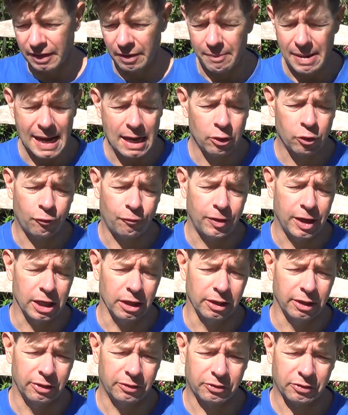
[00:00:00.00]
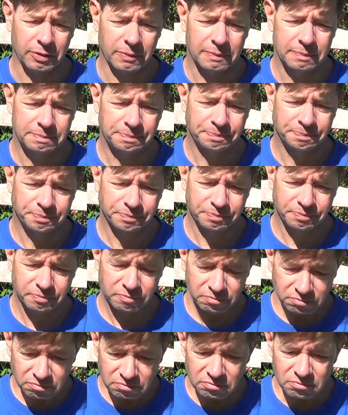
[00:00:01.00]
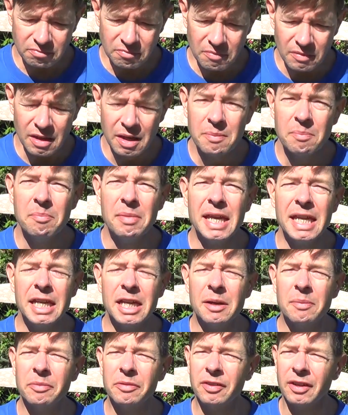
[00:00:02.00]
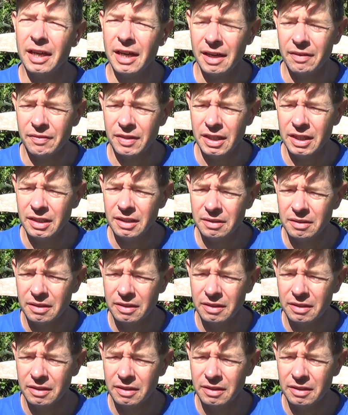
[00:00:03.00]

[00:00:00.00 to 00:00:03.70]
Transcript: The mouthfeel is medium to heavy,